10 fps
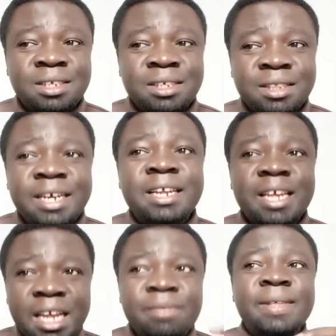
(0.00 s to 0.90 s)
that
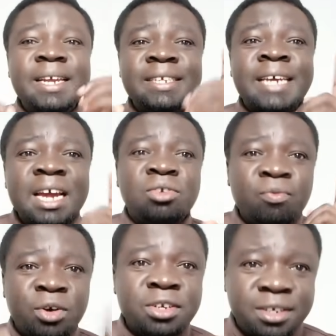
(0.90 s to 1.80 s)
if they decide to
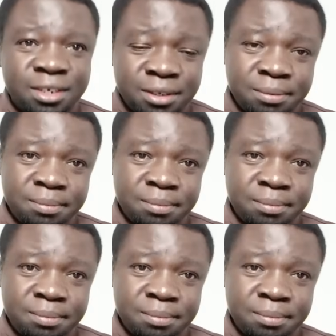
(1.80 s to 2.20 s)
vote,